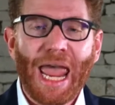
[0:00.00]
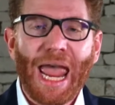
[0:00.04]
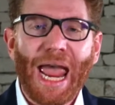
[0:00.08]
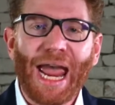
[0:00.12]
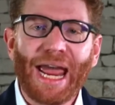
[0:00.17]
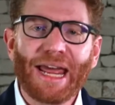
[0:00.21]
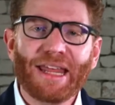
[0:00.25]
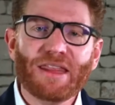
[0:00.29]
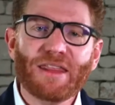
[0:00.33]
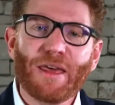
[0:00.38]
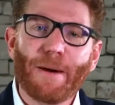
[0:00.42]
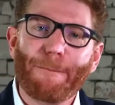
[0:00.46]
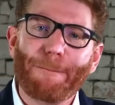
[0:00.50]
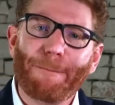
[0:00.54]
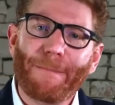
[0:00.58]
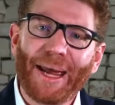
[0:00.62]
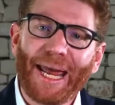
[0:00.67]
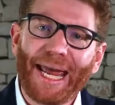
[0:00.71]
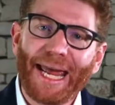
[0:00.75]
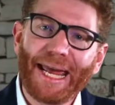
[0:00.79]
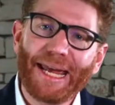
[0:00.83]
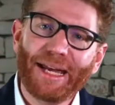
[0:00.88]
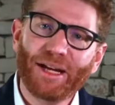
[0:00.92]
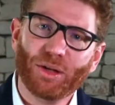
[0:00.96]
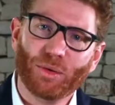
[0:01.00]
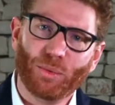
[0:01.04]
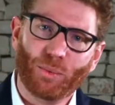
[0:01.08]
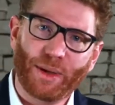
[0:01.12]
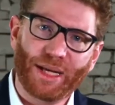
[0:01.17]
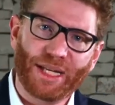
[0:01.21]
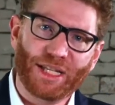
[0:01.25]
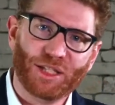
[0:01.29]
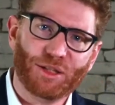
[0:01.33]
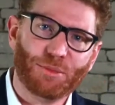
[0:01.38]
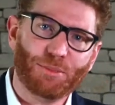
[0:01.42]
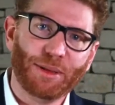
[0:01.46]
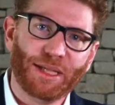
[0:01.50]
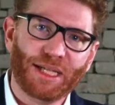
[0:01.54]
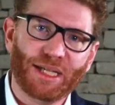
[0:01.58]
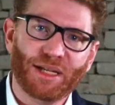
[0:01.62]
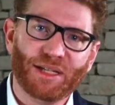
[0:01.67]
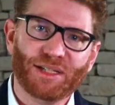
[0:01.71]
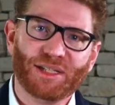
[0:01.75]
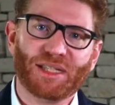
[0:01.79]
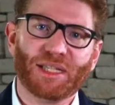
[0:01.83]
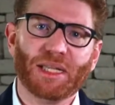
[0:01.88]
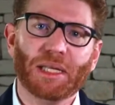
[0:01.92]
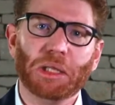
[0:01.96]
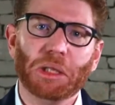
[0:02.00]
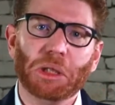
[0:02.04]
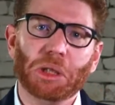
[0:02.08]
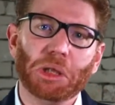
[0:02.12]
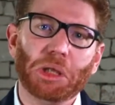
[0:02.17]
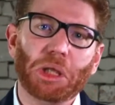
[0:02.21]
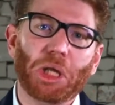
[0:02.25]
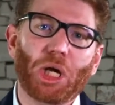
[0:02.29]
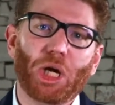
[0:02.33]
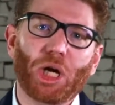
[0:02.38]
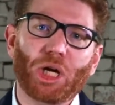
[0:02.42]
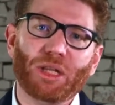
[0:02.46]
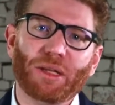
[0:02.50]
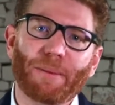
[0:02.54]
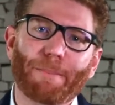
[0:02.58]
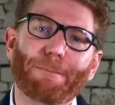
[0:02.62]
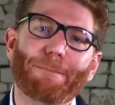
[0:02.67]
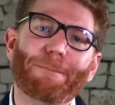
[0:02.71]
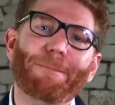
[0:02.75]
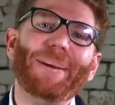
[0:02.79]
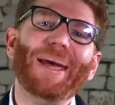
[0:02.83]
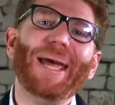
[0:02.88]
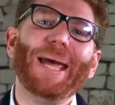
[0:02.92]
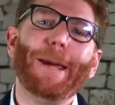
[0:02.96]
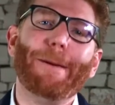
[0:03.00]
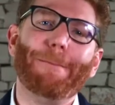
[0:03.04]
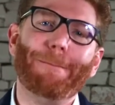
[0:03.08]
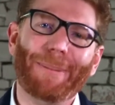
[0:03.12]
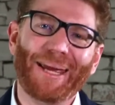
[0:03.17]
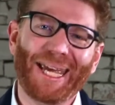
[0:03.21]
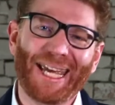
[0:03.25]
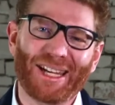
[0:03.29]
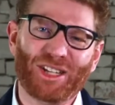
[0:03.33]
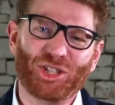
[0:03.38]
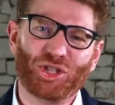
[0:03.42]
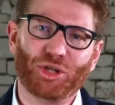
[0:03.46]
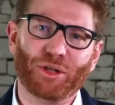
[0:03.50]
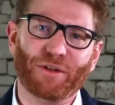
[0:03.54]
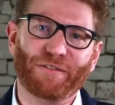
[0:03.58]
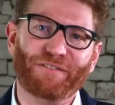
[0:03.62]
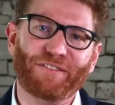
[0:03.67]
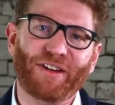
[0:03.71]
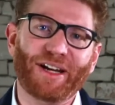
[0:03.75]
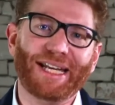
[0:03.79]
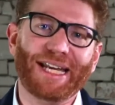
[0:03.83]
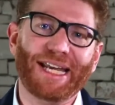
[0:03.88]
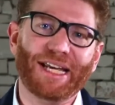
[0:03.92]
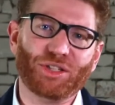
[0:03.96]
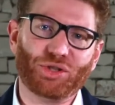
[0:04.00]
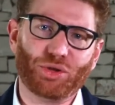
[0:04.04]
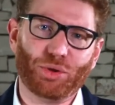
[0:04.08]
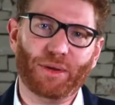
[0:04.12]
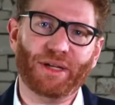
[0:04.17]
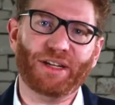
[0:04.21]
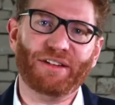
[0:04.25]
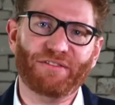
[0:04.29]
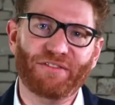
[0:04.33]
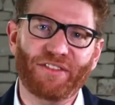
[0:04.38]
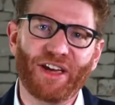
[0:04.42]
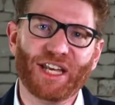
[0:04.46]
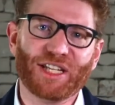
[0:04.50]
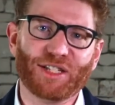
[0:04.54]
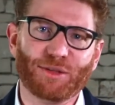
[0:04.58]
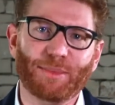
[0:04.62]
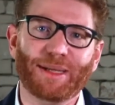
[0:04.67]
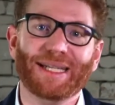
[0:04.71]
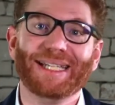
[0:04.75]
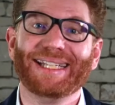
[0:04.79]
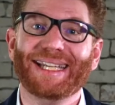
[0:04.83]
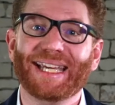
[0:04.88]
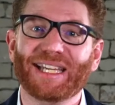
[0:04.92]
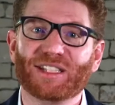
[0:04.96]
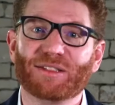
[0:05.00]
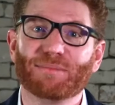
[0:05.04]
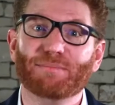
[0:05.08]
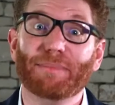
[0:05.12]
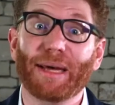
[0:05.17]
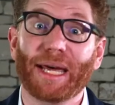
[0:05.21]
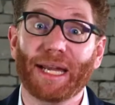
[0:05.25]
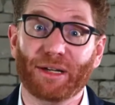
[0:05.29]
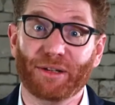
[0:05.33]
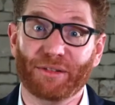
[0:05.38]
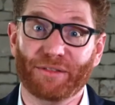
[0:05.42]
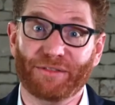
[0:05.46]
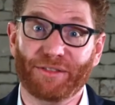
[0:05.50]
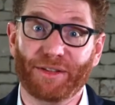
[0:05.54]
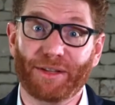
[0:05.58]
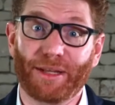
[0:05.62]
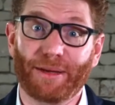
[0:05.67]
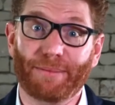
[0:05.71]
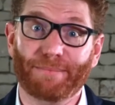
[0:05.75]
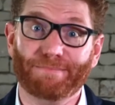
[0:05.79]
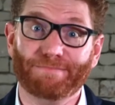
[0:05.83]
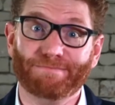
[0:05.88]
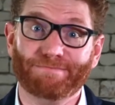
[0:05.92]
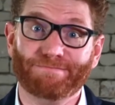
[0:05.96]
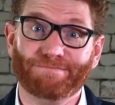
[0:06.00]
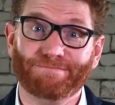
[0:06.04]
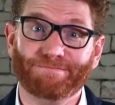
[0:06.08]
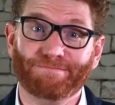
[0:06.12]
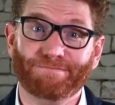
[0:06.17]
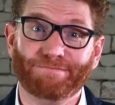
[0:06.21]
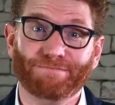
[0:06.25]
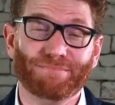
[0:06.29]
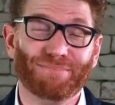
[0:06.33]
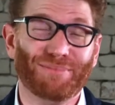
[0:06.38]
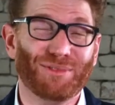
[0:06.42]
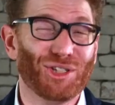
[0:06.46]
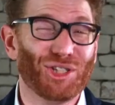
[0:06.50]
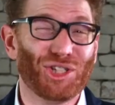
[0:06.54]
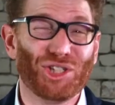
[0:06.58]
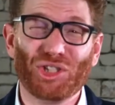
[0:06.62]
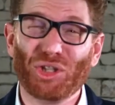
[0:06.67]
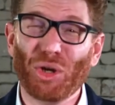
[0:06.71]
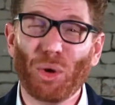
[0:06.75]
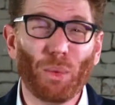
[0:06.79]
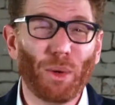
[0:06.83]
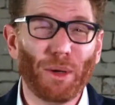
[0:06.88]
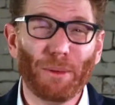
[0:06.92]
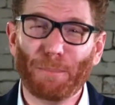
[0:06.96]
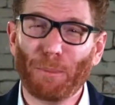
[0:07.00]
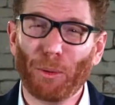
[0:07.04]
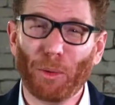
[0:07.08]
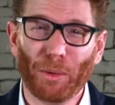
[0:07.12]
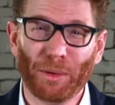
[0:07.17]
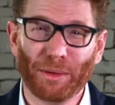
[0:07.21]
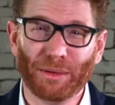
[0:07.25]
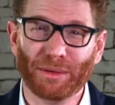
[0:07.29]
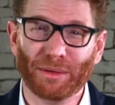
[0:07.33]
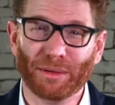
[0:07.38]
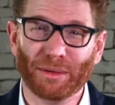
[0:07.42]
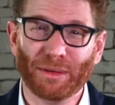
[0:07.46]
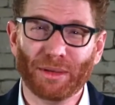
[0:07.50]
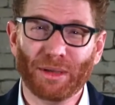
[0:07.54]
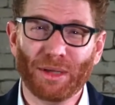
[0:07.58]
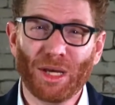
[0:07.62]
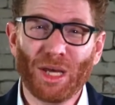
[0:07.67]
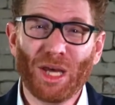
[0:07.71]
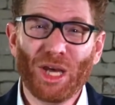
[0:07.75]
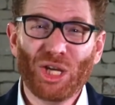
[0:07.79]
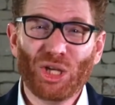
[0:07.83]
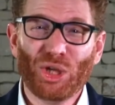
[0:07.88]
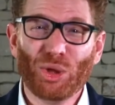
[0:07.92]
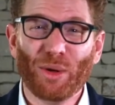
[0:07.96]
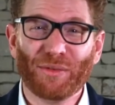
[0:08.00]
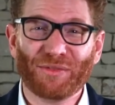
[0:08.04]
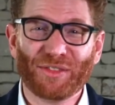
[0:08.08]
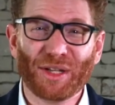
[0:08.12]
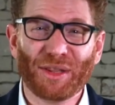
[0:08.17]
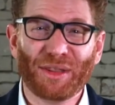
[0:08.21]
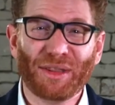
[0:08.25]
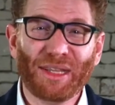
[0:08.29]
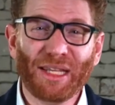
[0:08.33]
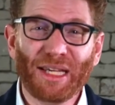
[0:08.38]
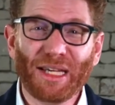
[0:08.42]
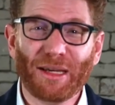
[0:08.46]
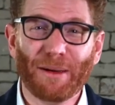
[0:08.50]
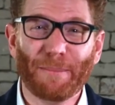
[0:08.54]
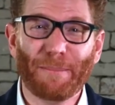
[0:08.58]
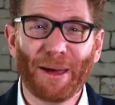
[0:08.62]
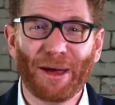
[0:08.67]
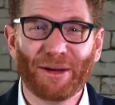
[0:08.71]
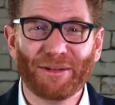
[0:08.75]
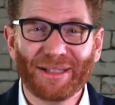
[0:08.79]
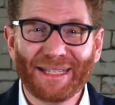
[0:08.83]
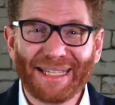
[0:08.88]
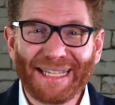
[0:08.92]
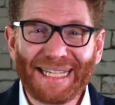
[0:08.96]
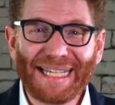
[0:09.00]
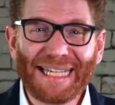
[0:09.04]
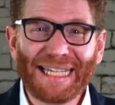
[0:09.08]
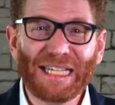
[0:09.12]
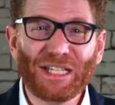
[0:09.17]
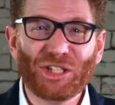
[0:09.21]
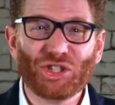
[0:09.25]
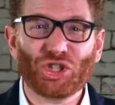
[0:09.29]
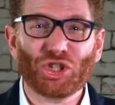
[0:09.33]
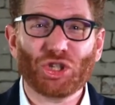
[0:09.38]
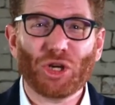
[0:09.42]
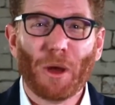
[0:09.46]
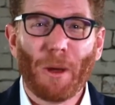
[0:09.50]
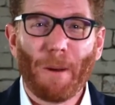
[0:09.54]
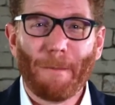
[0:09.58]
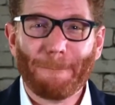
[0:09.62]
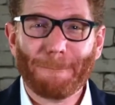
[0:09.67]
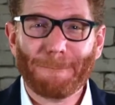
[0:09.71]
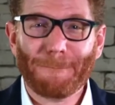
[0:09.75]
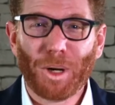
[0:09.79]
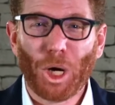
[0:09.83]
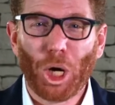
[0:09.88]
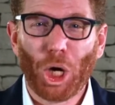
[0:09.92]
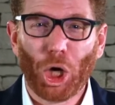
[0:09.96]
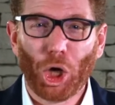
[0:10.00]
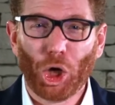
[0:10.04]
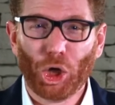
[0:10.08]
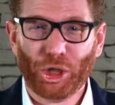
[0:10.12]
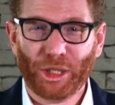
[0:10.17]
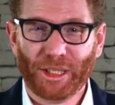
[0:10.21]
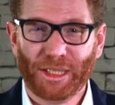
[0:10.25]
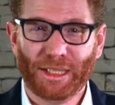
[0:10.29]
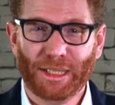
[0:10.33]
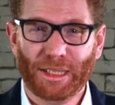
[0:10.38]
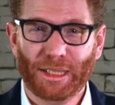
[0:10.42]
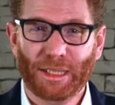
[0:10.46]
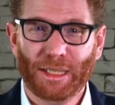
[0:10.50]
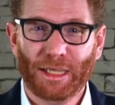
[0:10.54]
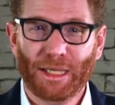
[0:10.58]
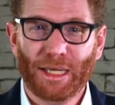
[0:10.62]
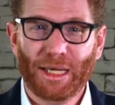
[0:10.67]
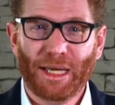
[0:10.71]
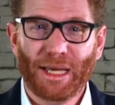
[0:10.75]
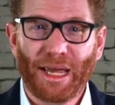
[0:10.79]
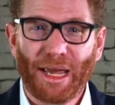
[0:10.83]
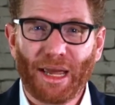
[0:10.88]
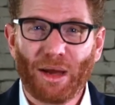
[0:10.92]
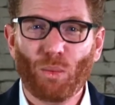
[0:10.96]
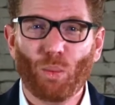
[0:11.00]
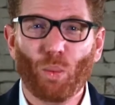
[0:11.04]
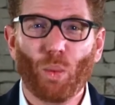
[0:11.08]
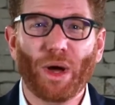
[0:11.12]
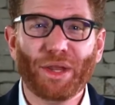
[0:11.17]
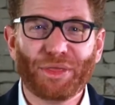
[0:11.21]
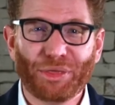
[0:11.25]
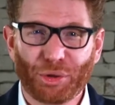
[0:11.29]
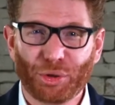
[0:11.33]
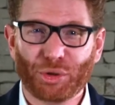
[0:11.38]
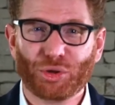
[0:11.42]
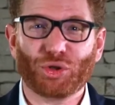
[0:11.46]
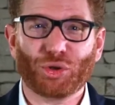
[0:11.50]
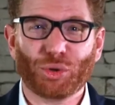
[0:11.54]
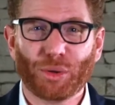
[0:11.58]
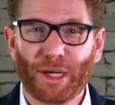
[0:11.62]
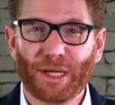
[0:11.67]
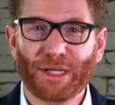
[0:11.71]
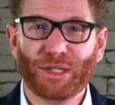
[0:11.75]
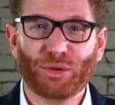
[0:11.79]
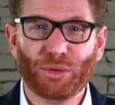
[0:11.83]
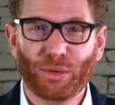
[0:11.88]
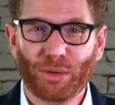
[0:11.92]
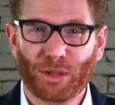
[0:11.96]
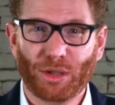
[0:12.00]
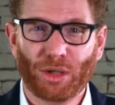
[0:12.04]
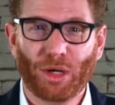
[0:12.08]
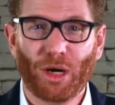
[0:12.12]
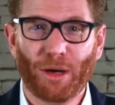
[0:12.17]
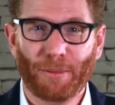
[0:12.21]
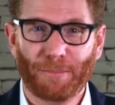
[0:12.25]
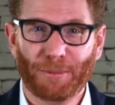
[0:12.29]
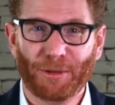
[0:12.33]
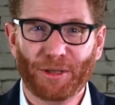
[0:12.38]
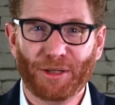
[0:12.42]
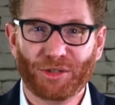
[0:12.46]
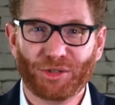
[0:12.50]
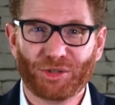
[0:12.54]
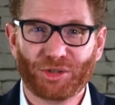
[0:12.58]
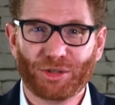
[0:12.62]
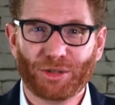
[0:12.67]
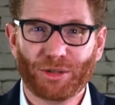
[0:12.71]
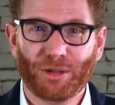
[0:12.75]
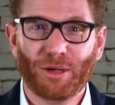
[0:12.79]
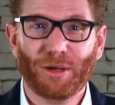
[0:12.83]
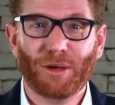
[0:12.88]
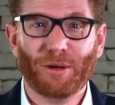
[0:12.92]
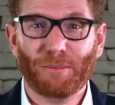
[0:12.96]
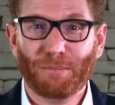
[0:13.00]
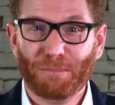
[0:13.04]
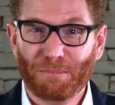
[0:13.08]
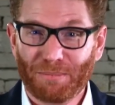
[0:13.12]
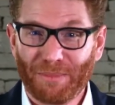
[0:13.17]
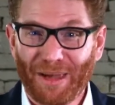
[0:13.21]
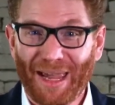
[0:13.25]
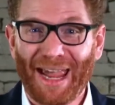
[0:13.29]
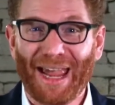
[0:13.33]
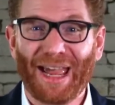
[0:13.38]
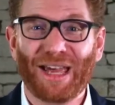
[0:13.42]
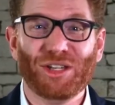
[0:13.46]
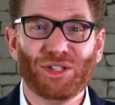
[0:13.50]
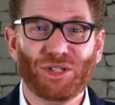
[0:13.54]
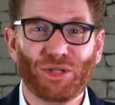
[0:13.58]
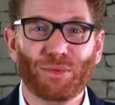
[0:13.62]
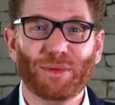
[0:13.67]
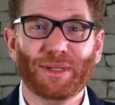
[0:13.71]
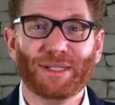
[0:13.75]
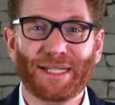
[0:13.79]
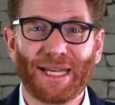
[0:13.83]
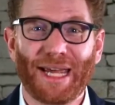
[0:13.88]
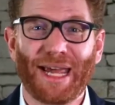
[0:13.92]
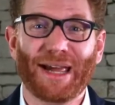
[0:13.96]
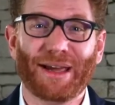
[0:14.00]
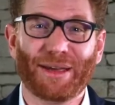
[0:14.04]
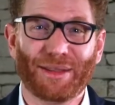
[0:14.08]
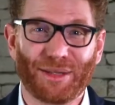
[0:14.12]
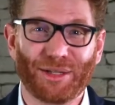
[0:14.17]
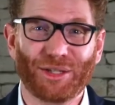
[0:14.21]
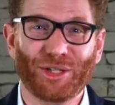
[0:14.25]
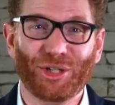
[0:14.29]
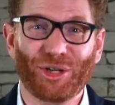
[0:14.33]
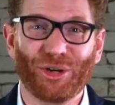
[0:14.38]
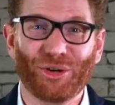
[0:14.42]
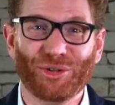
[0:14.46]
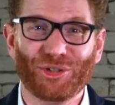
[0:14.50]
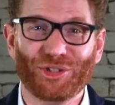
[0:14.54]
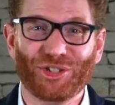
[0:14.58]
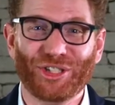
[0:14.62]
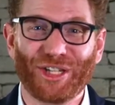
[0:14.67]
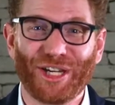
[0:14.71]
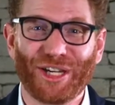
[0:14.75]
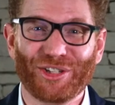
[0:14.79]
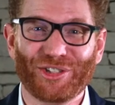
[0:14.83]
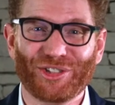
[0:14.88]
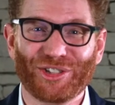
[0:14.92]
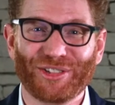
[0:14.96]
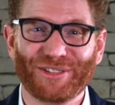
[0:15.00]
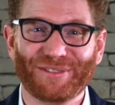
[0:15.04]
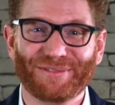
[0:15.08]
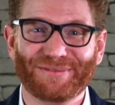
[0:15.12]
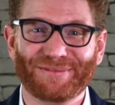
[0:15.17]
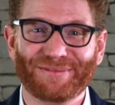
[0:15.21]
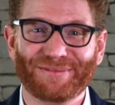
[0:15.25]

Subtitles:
And the payer wins because the big picture financial investment gets better for them. So important. You have to think about each party and what they're trying to accomplish as you attack the negotiation.